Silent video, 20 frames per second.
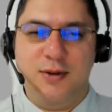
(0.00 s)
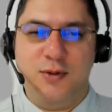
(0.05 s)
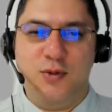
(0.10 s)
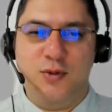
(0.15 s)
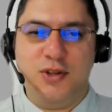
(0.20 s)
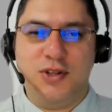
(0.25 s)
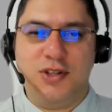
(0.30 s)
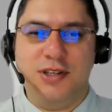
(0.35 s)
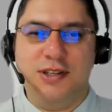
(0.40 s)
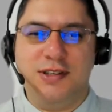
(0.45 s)

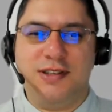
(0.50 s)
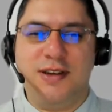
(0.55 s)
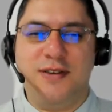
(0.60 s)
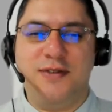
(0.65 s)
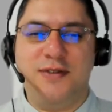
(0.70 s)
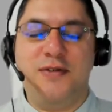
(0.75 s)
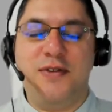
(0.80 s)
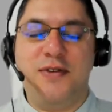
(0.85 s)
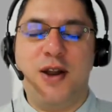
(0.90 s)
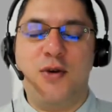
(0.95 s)
which is a
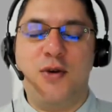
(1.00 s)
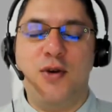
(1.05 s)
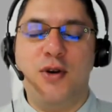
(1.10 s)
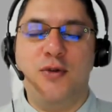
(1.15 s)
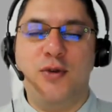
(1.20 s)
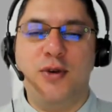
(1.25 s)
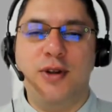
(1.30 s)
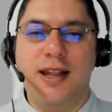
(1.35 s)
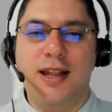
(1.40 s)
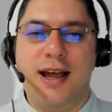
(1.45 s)
very
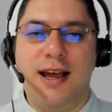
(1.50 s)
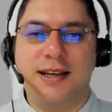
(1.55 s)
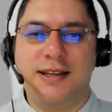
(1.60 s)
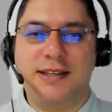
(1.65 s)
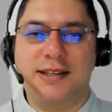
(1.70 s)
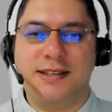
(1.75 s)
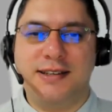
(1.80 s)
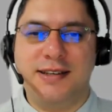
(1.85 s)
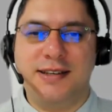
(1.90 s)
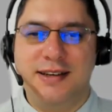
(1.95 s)

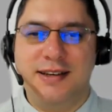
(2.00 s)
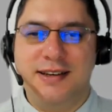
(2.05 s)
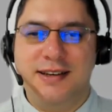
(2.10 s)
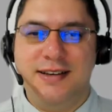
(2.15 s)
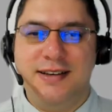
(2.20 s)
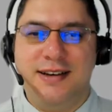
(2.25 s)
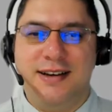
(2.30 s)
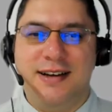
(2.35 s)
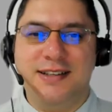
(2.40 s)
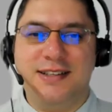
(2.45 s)
relaxed
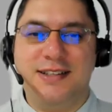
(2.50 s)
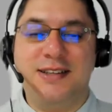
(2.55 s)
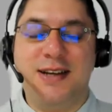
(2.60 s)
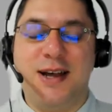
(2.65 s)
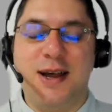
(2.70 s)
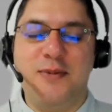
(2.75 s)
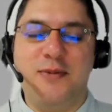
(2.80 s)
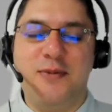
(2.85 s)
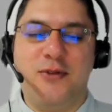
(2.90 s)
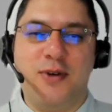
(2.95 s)
uh,
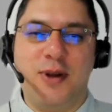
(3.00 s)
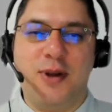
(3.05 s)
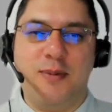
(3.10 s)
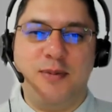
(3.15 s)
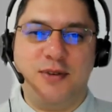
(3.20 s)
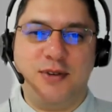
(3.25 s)
time frame.